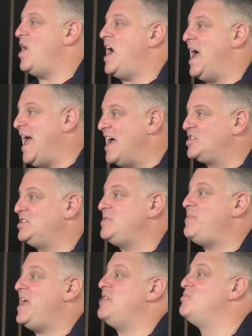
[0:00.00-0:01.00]
I actually
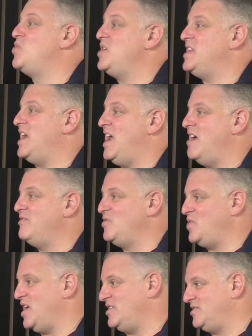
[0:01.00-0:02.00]
paid more than everyone
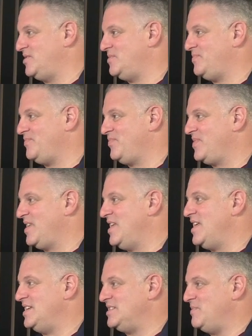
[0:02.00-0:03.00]
else
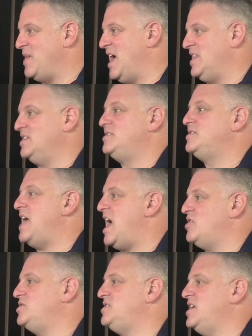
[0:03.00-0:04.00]
to buy this
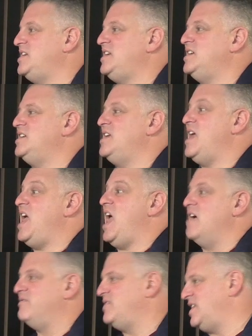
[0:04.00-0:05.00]
house that needed
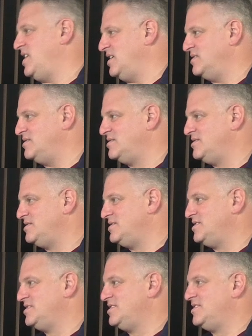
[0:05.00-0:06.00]
everything.
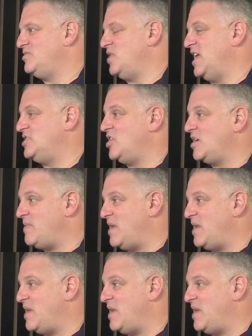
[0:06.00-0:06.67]
When I talk about